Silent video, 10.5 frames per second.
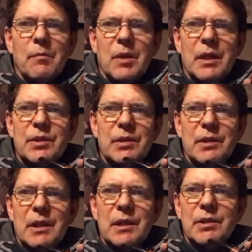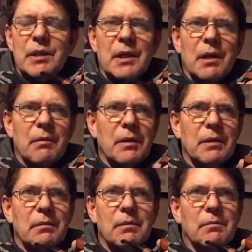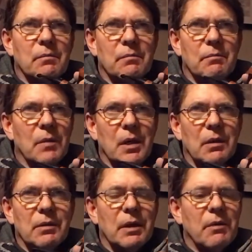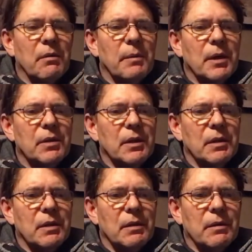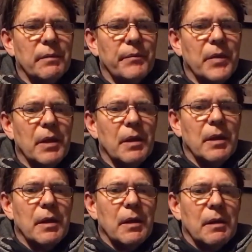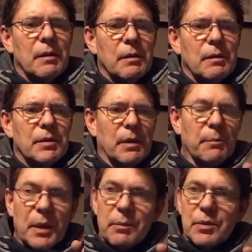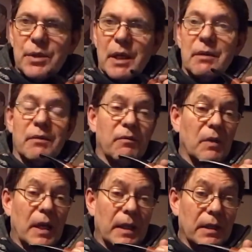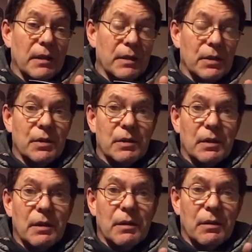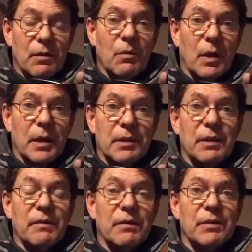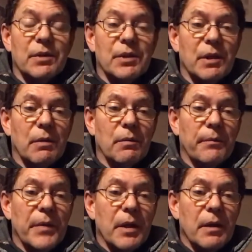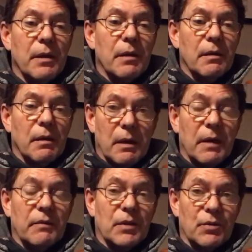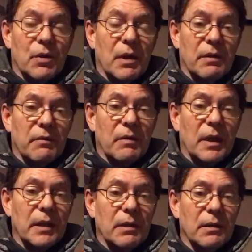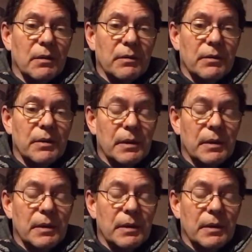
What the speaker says: pleasant, easygoing, mild aromatic. Some people say the flake is quite different, so I have to try the flake and